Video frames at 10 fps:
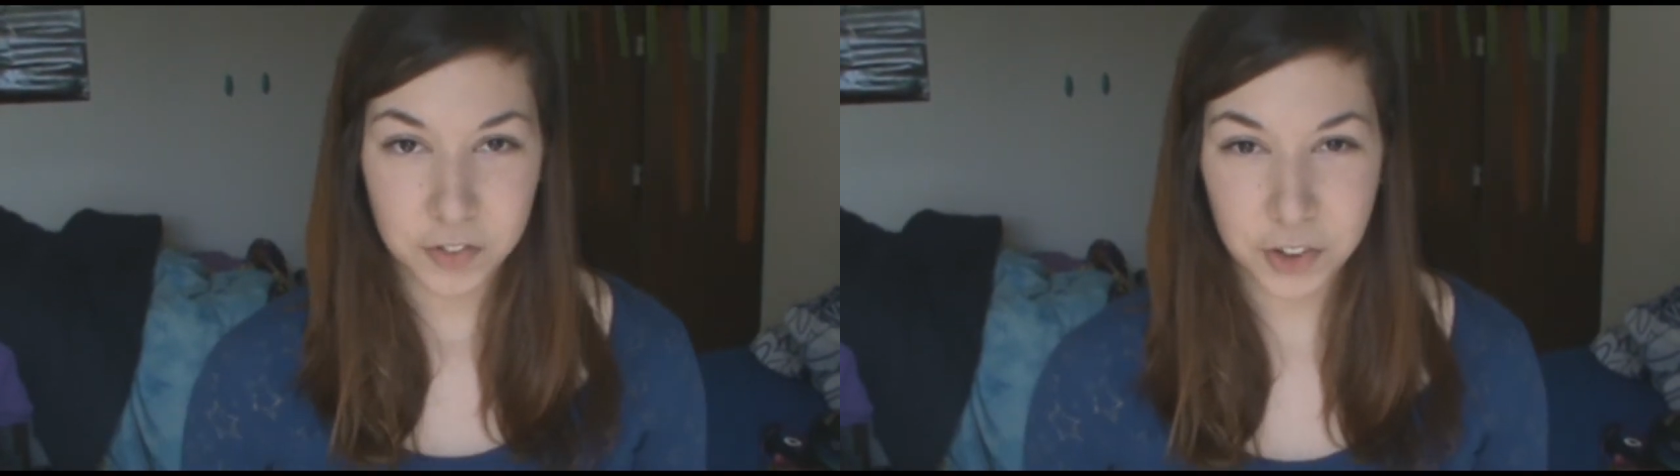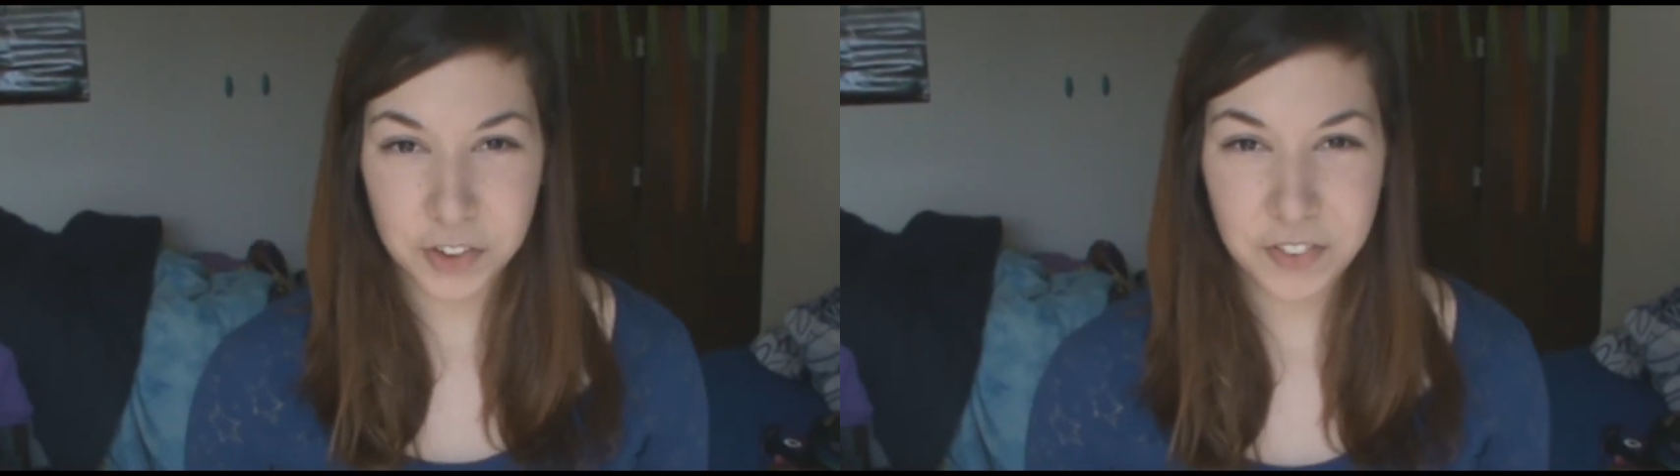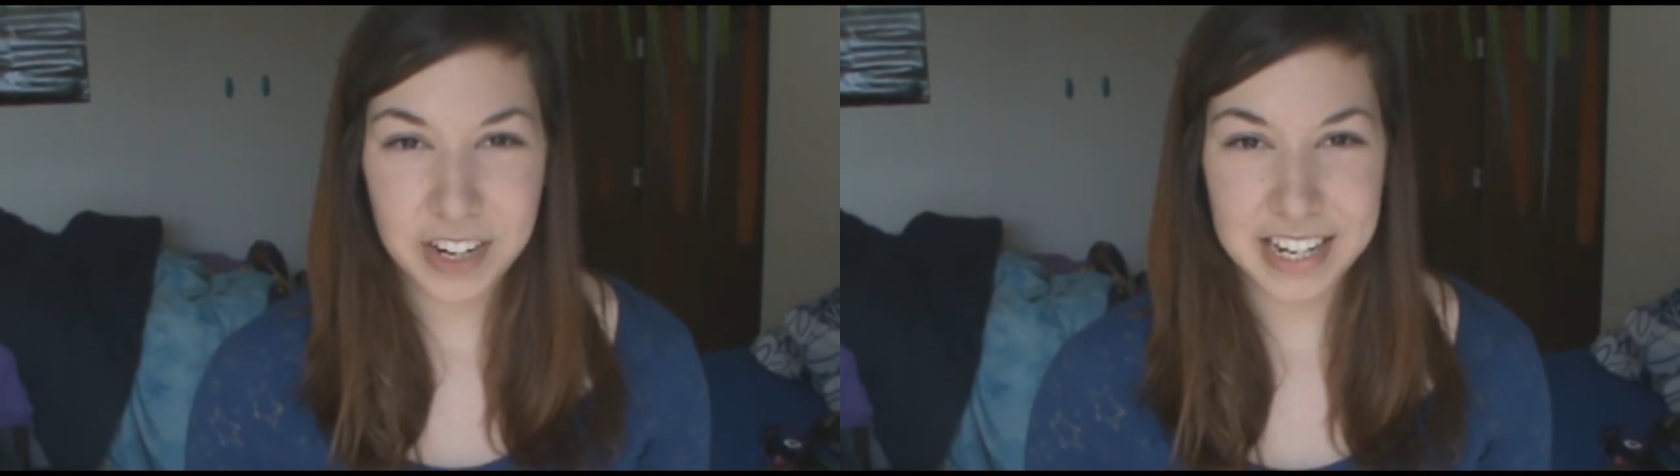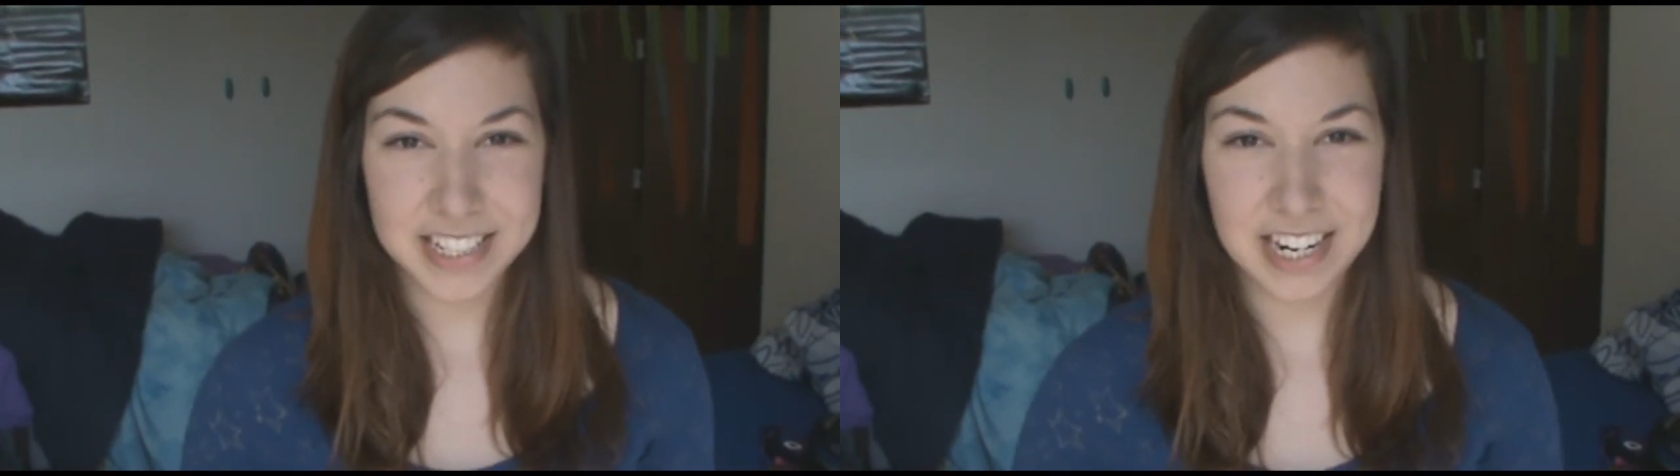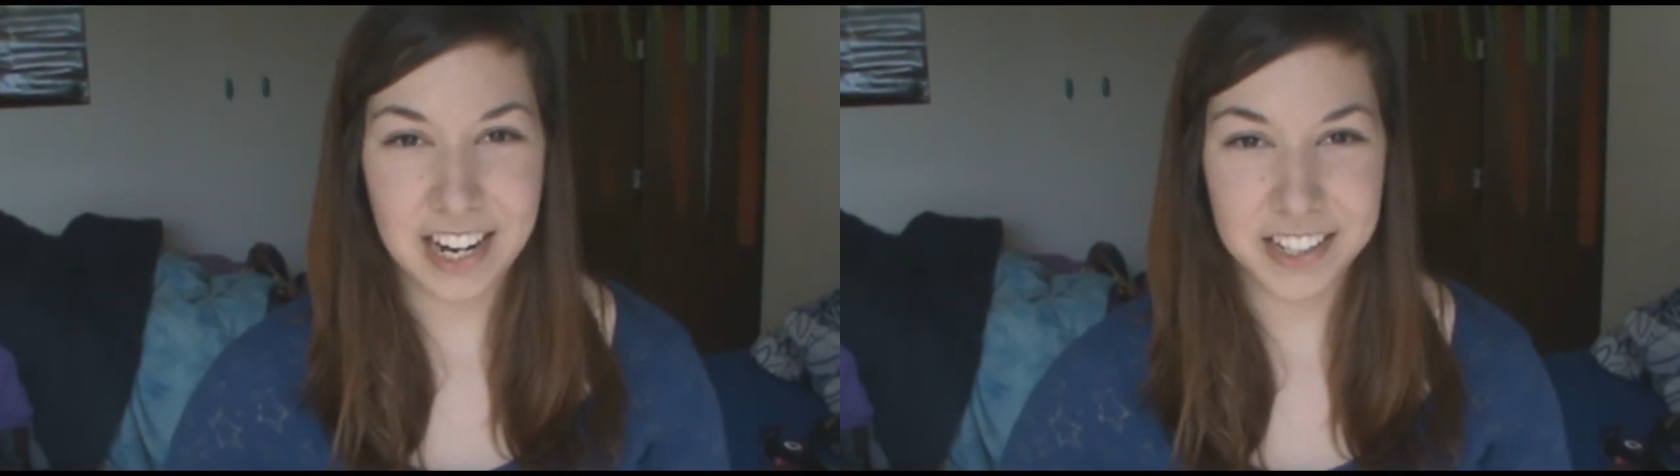Ford
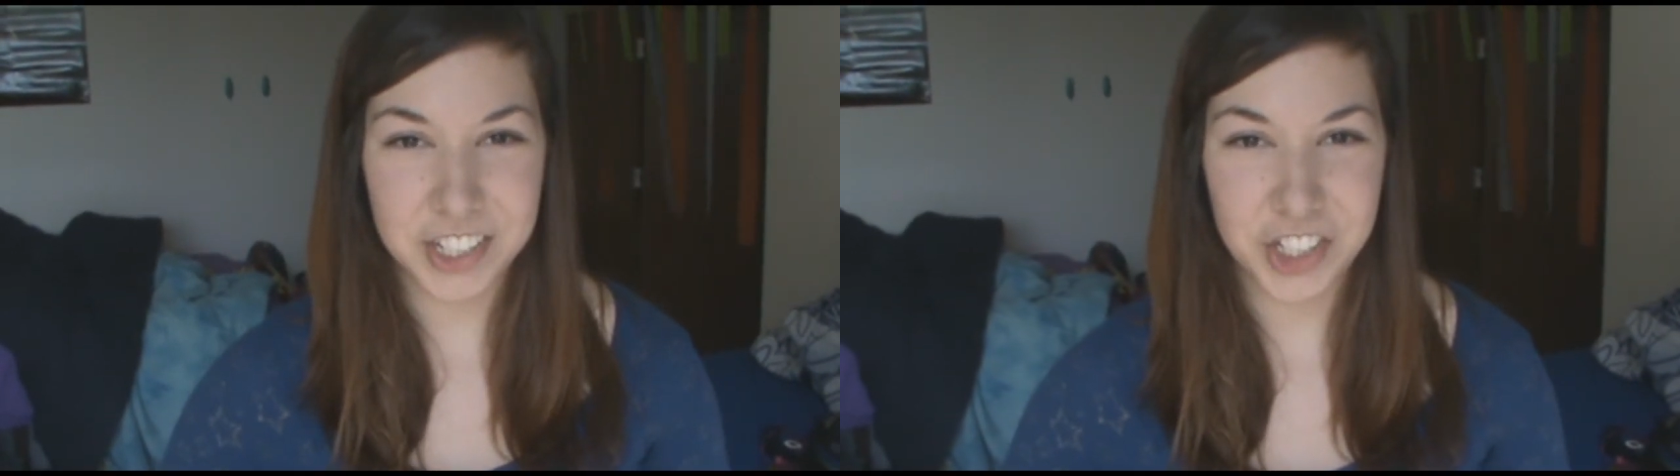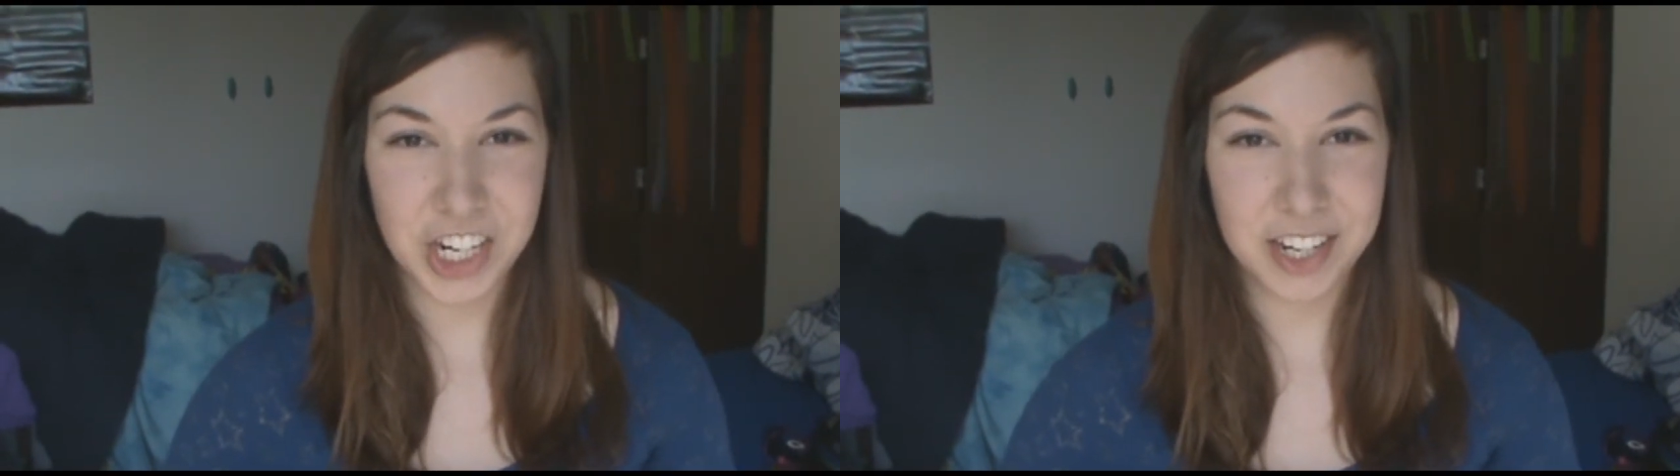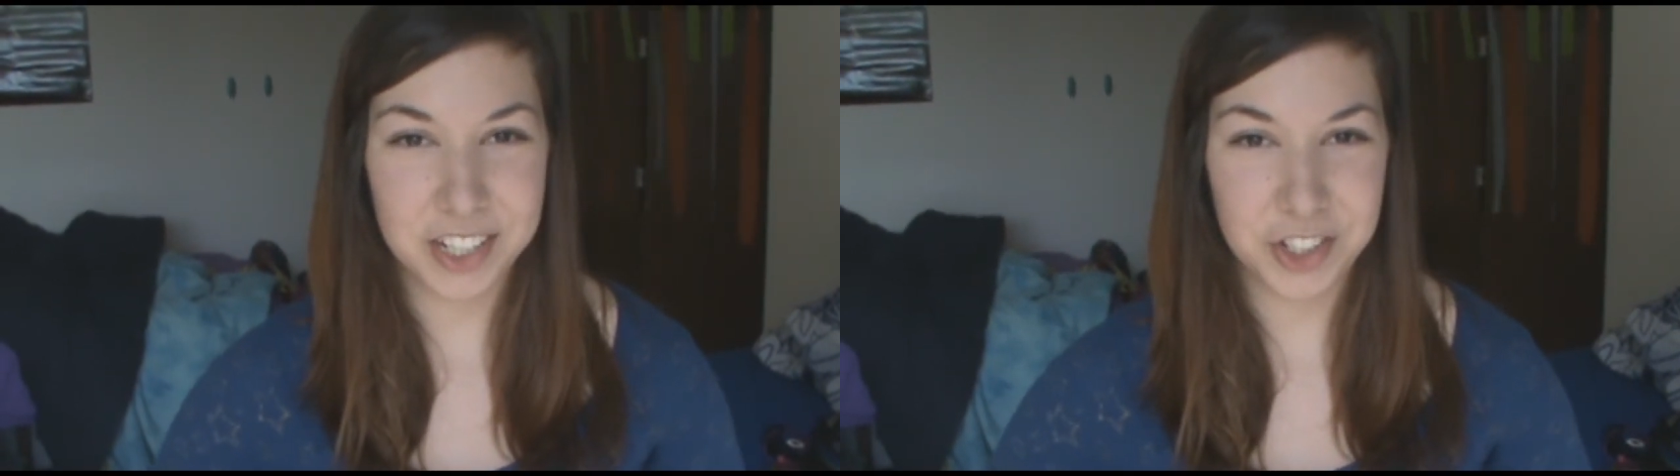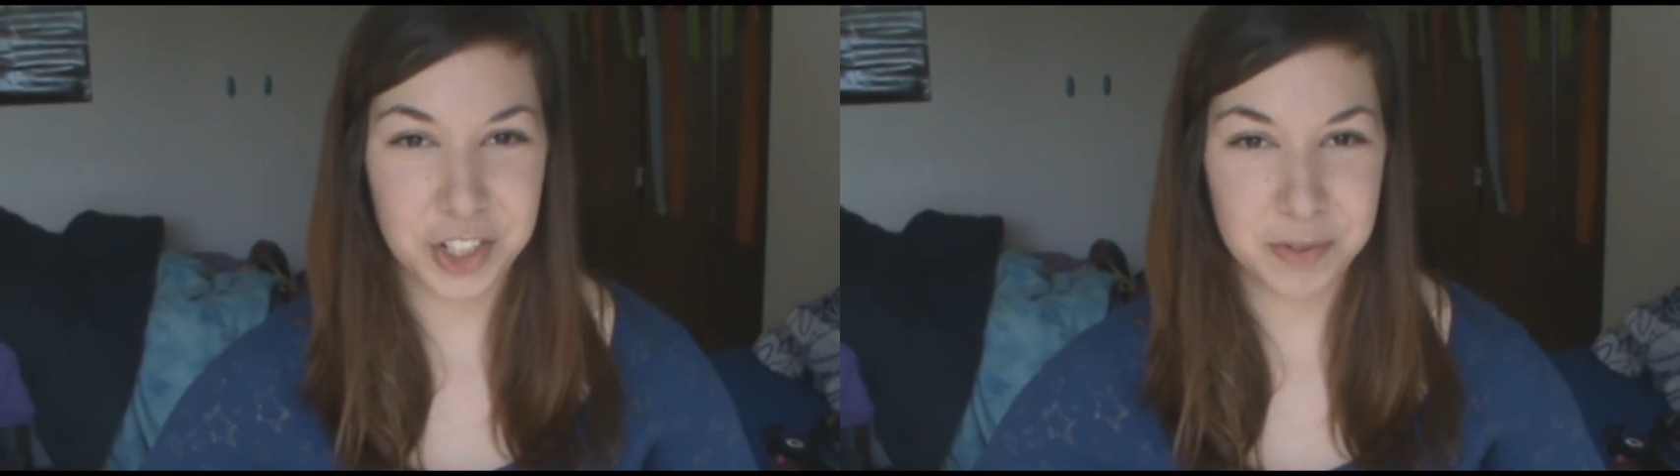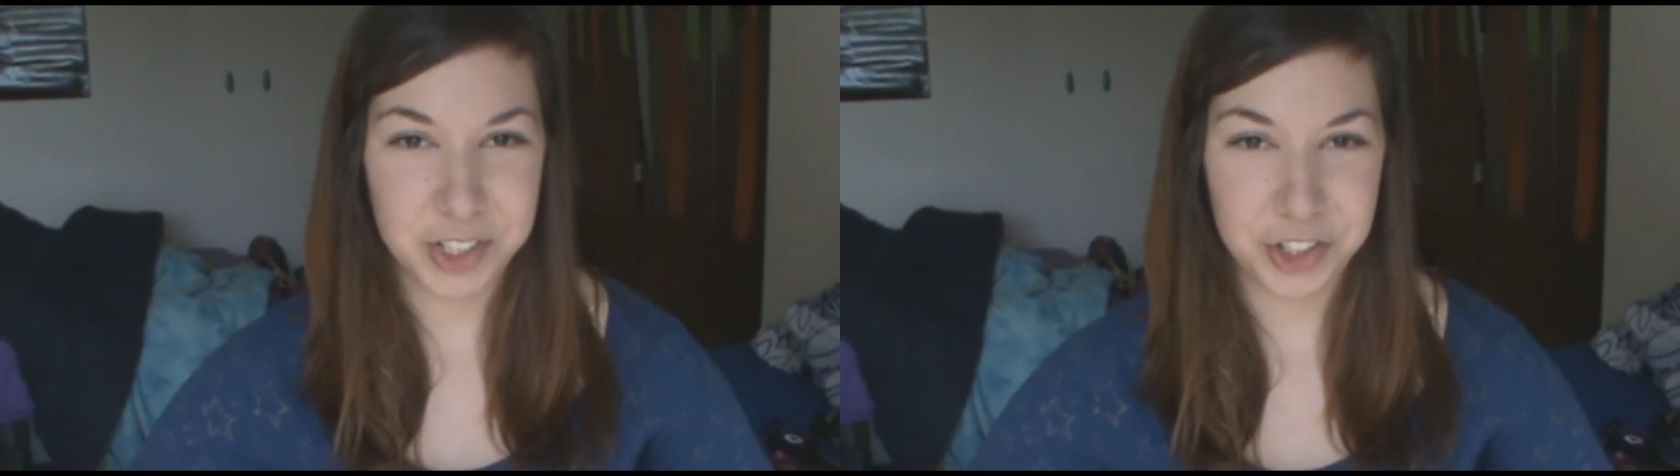Fiesta held a challenge
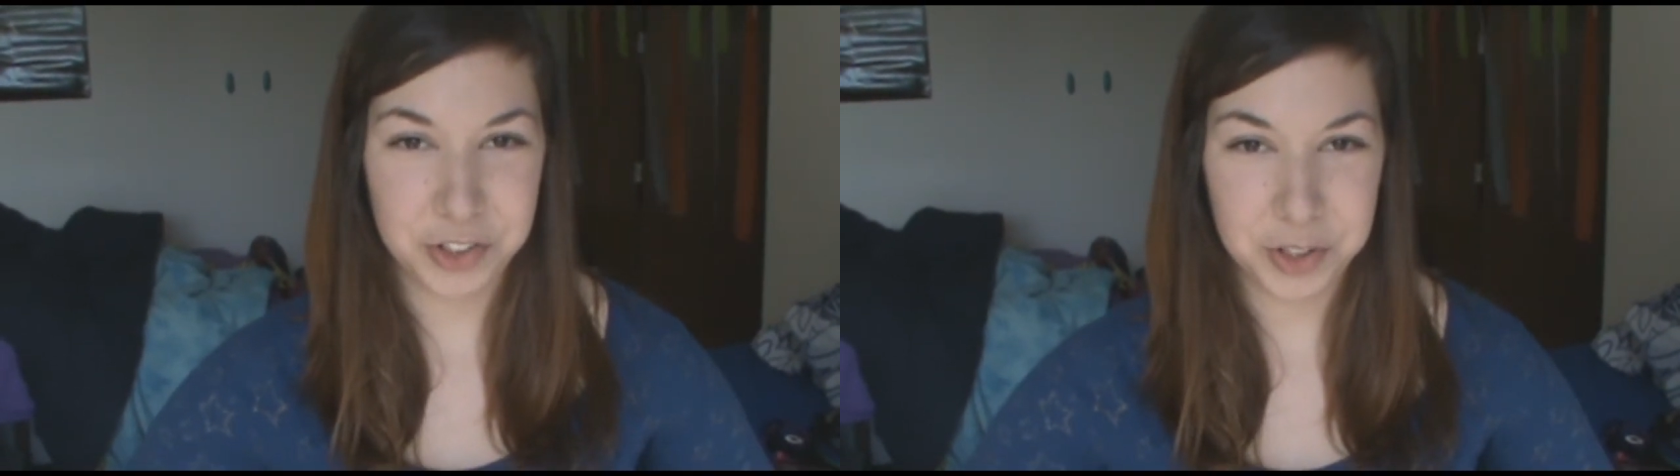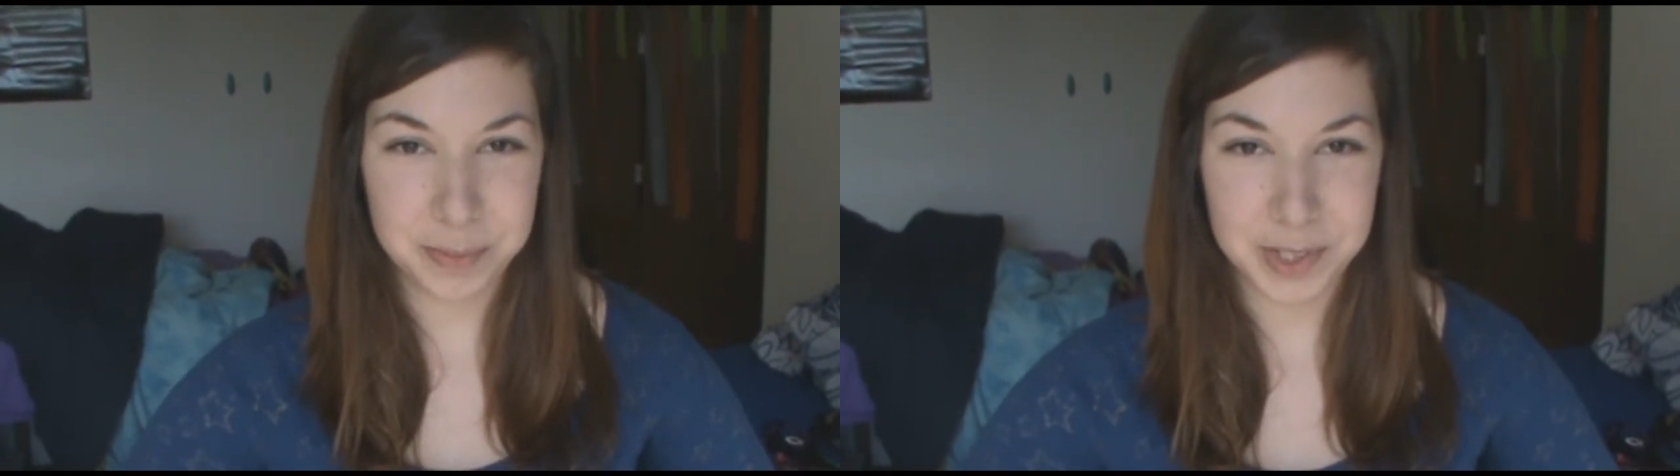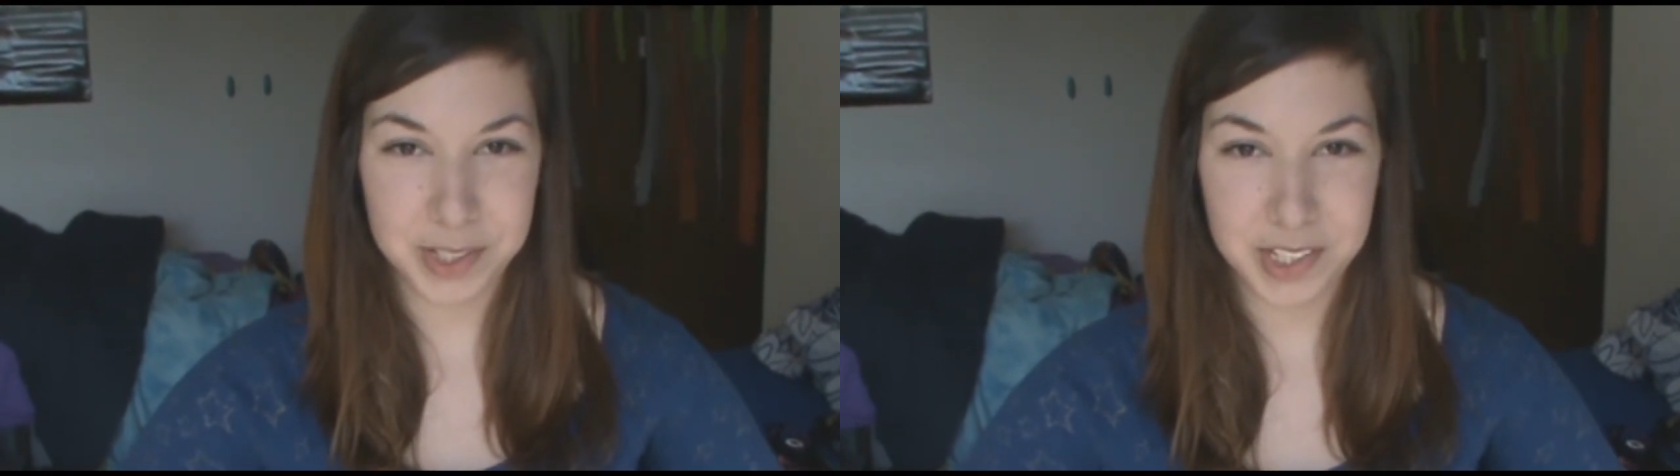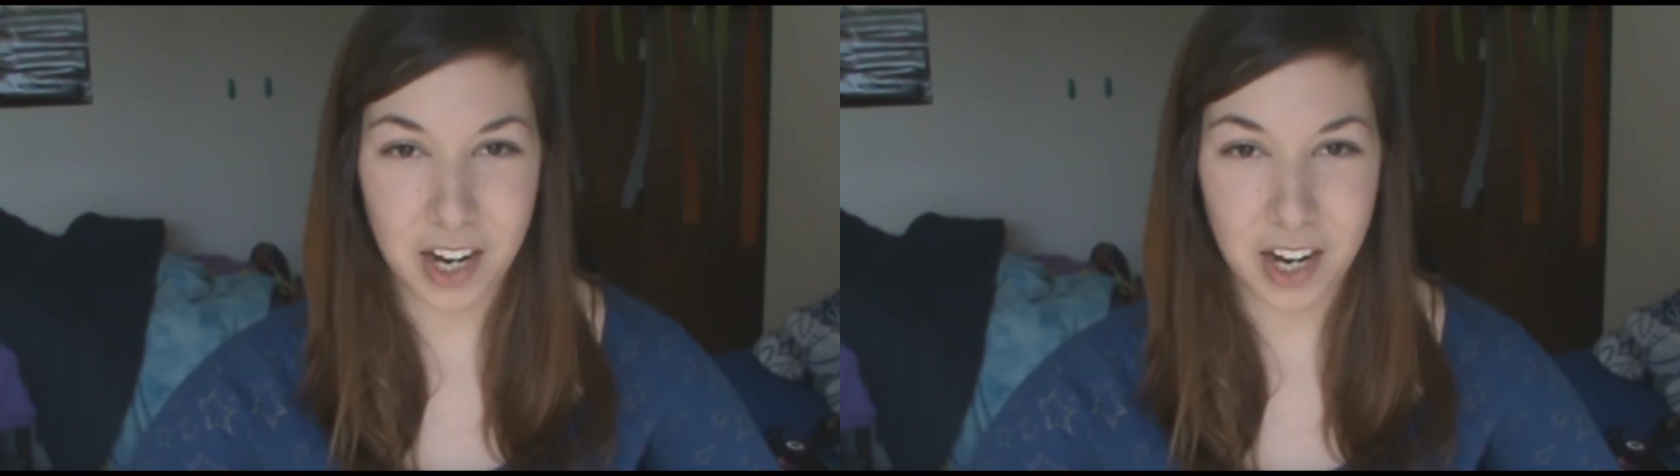in which YouTubers